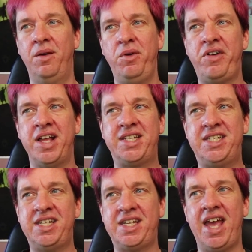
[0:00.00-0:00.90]
Then we've got
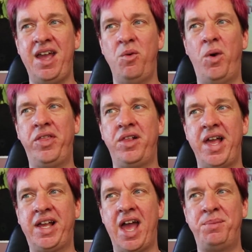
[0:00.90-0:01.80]
Sisay,
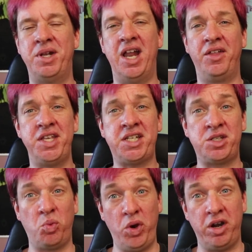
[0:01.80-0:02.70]
Weatherlight Captain. Now, this
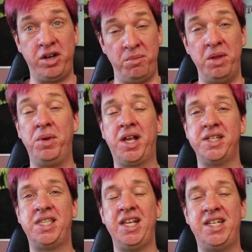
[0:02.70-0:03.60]
is weird to me
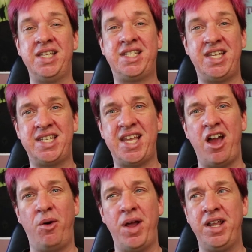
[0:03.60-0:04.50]
because they did
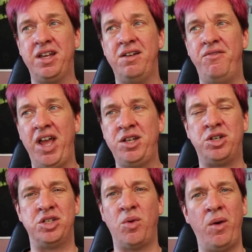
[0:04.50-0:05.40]
Sisay already in
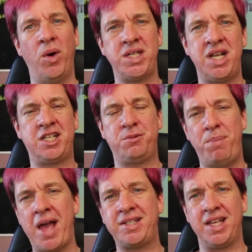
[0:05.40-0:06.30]
Invasion, so I wasn't
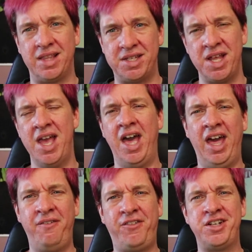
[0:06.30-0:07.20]
expecting this.
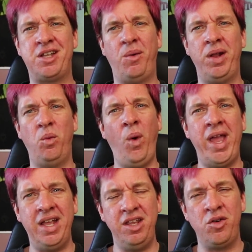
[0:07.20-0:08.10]
And at first I went,
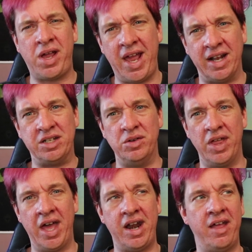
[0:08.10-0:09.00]
wait, you can't do
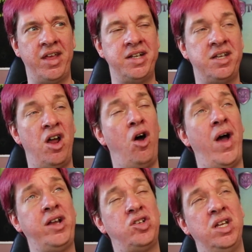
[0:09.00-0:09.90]
that. And then I said,
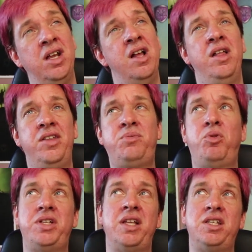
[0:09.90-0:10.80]
oh, actually, this
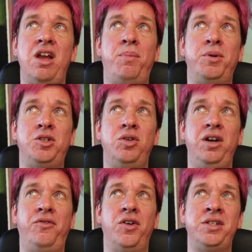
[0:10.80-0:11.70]
presents the
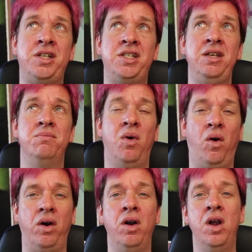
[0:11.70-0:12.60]
opportunity for us to see
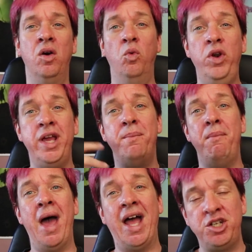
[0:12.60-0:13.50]
more
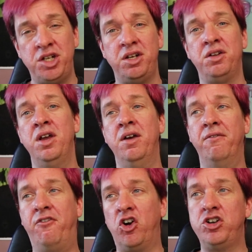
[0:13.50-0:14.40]
reimagined
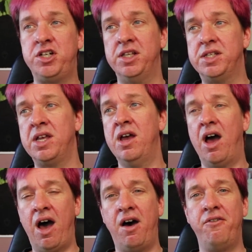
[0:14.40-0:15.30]
versions
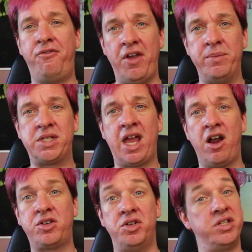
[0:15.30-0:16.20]
of famous
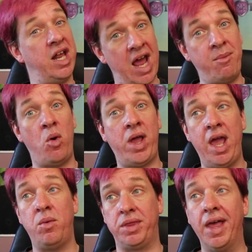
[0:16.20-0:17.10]
characters, and I'm
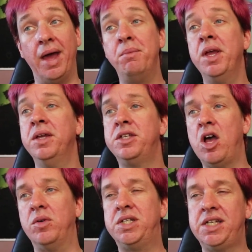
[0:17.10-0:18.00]
okay with that.
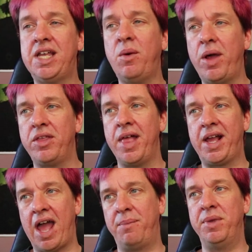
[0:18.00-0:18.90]
So, Sisay
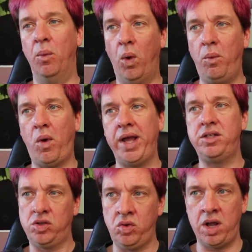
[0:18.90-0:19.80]
Weatherlight Captain, one
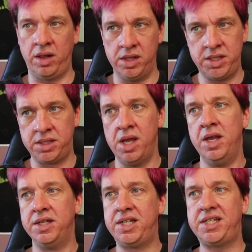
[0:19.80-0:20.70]
white, two colorless.
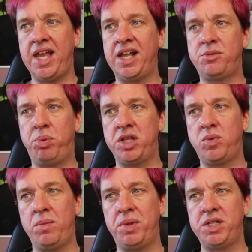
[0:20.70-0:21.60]
Sisay gets
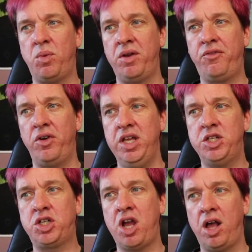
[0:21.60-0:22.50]
plus one plus one for
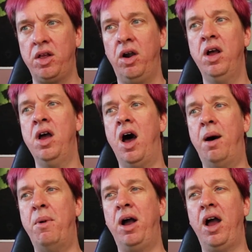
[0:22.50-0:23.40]
each color
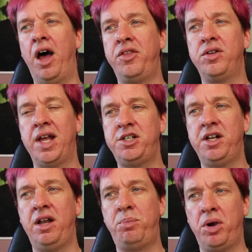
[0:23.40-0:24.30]
among other
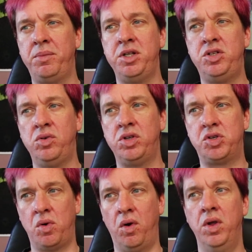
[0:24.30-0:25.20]
legendary permanents you
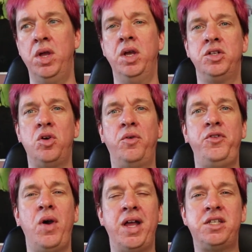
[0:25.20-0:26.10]
control. So
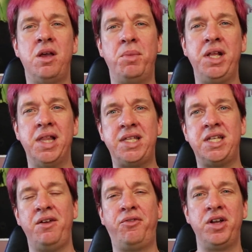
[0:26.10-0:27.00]
if you had somebody, let's
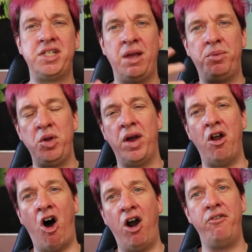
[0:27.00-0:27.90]
say for example, you
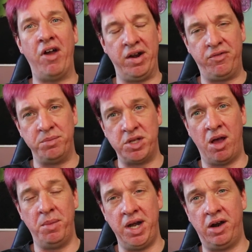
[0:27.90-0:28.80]
had Arvad from
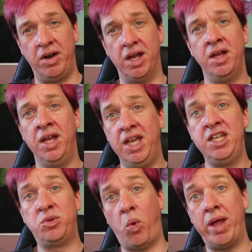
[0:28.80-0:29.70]
Dominaria,
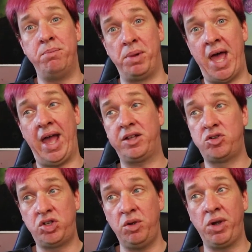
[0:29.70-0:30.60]
he's white black,
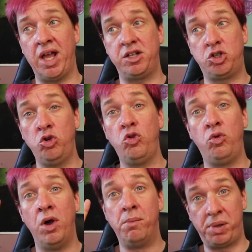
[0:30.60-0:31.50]
so she would get
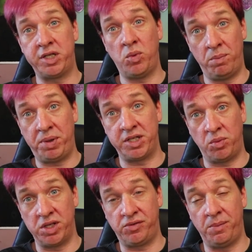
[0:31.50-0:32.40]
two plus one
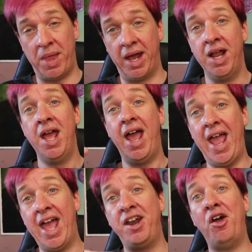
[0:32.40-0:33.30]
plus ones from that,
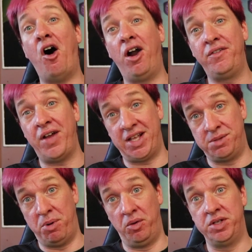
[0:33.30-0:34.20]
and
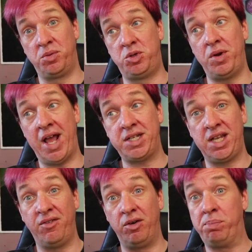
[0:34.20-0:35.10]
Arvad's bonus, which would
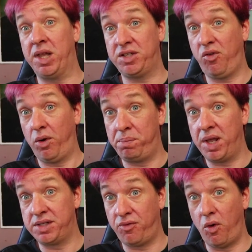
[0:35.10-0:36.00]
actually give her plus four
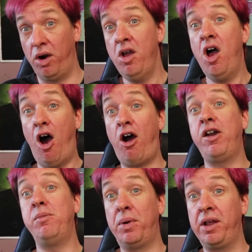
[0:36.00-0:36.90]
plus four,
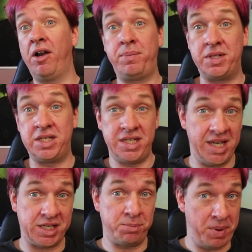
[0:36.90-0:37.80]
already bring her up to
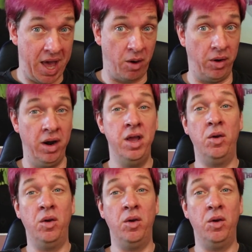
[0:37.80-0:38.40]
six power,